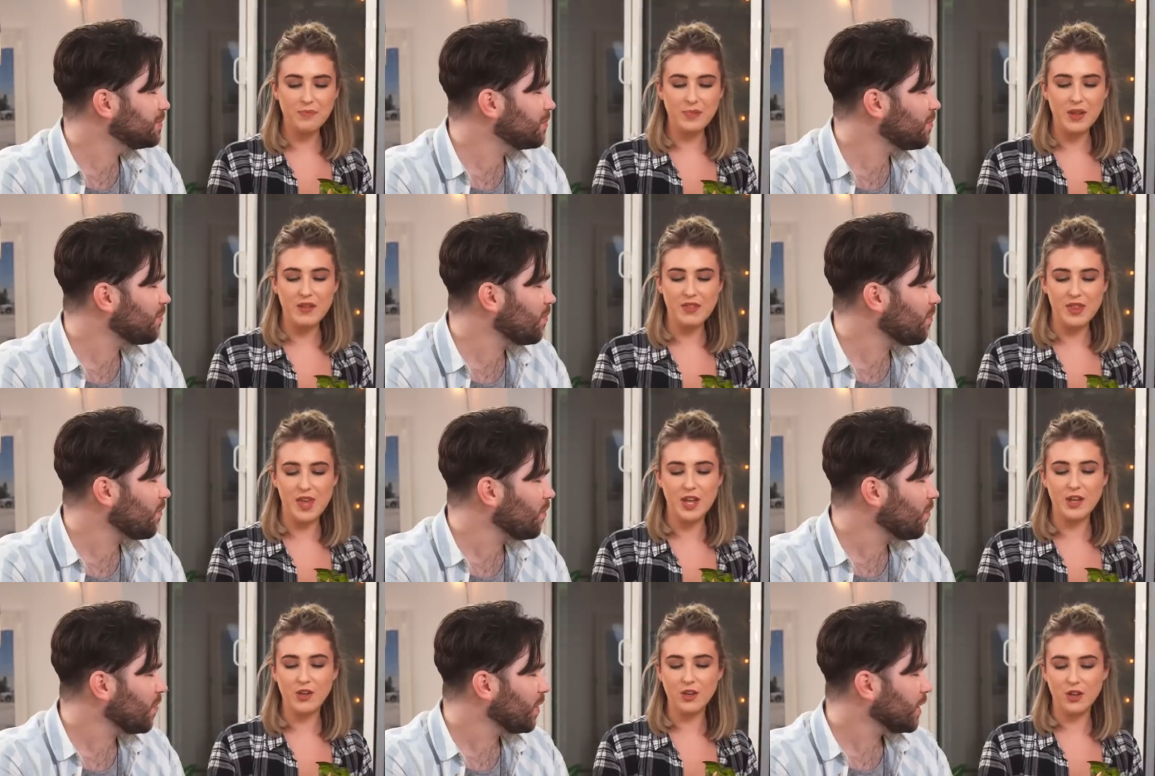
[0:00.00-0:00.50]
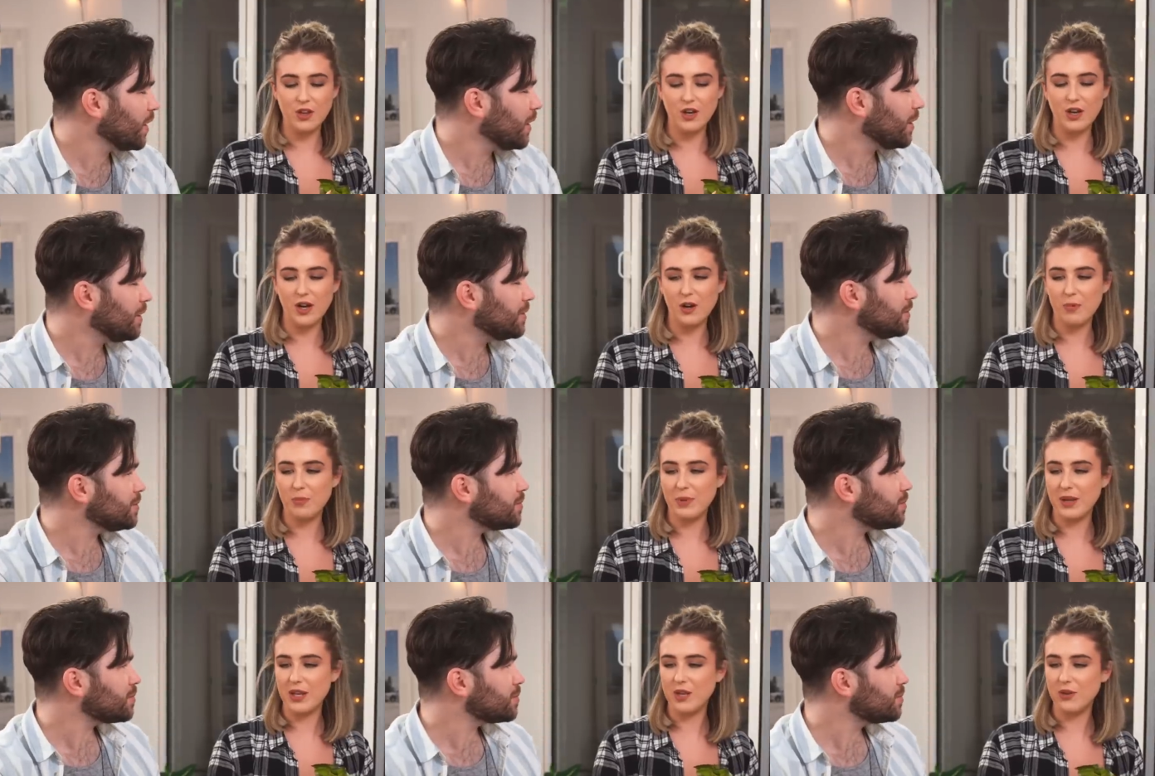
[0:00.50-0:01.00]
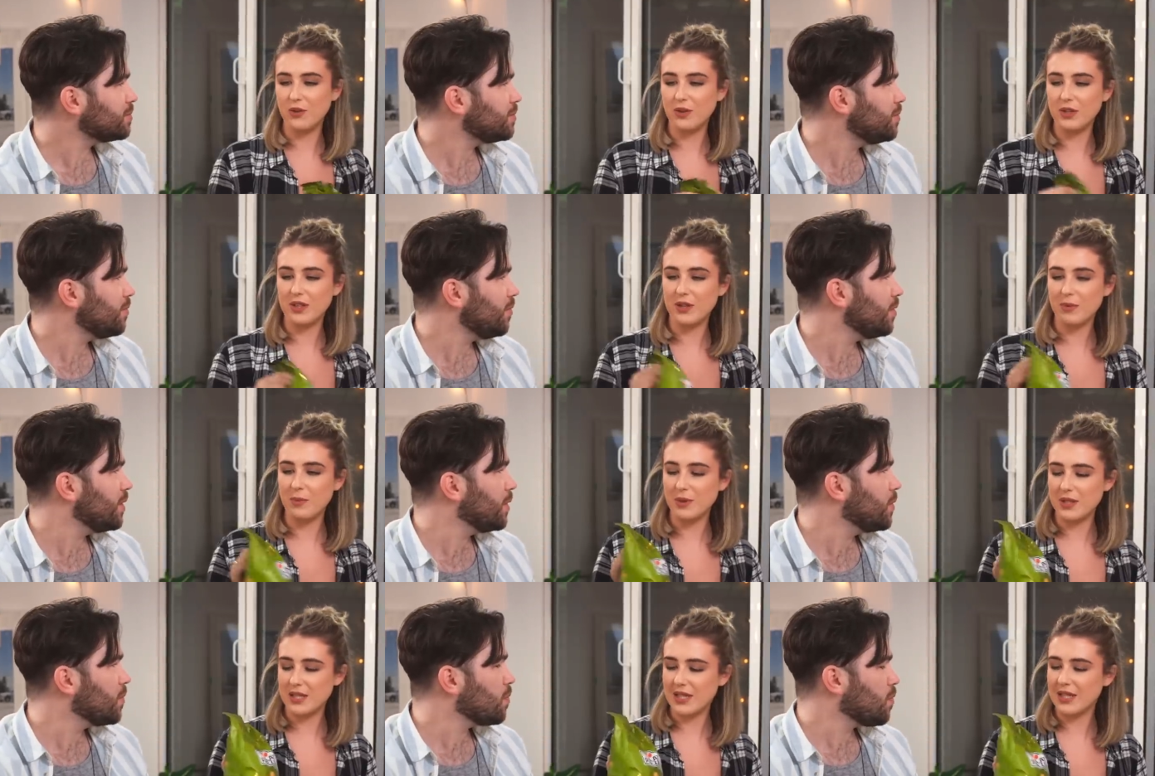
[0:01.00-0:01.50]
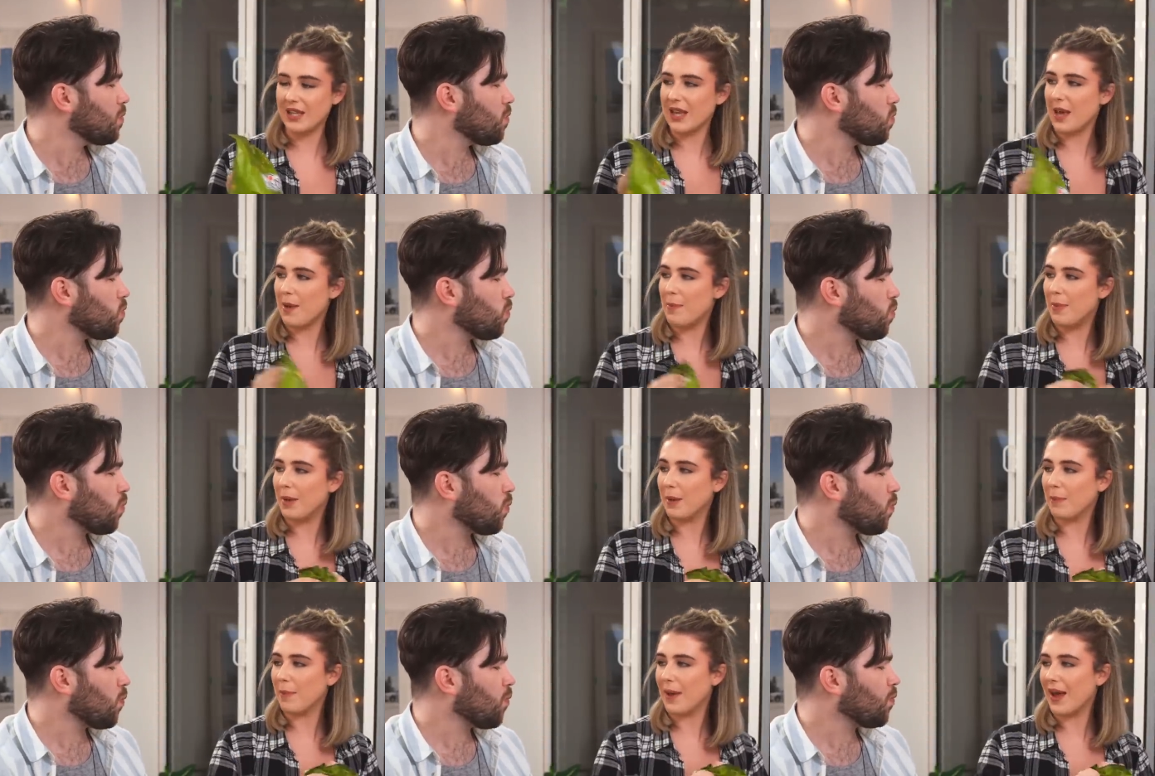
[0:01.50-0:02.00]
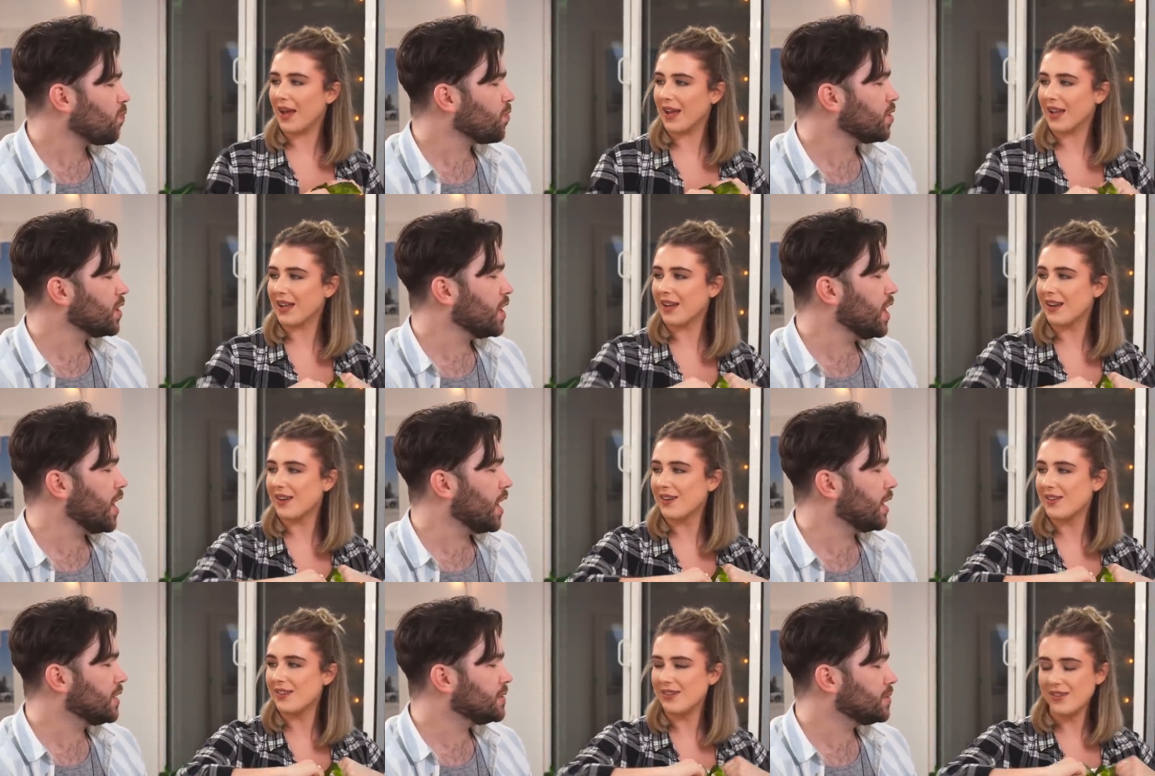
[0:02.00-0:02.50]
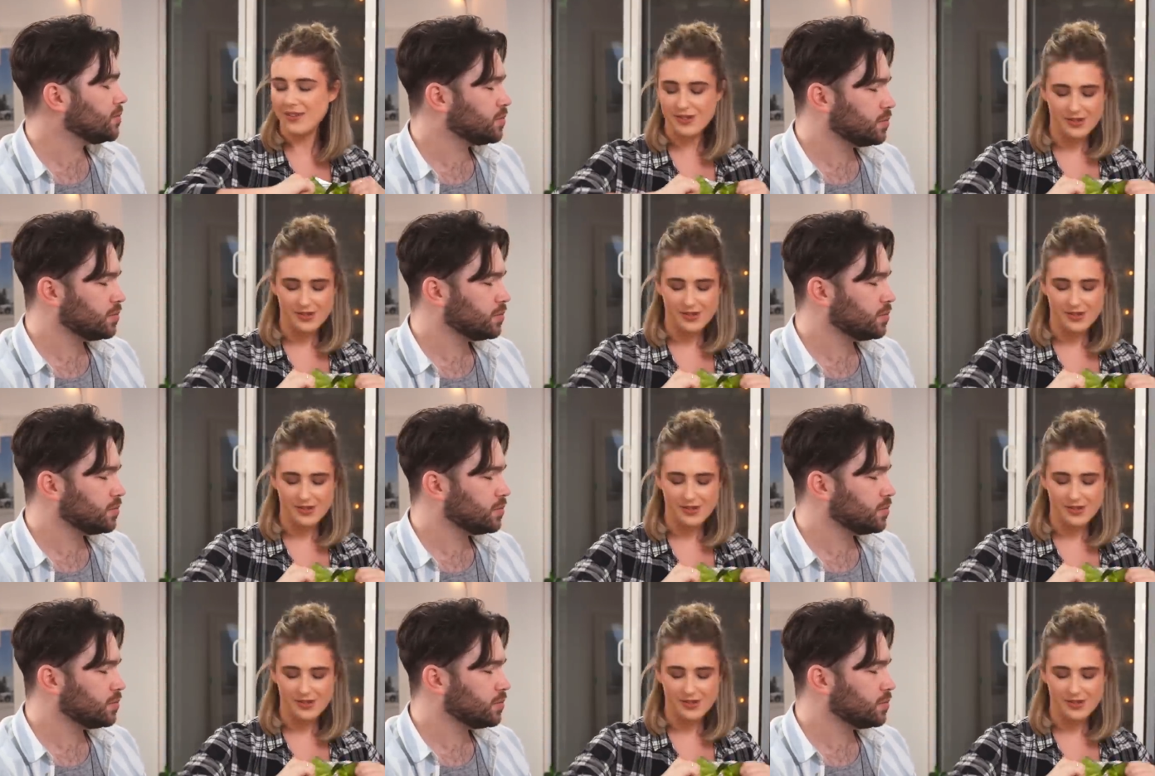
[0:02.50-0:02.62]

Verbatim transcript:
Speaker 1: if they're good, I'll be annoyed that we didn't get a big bag. Yeah.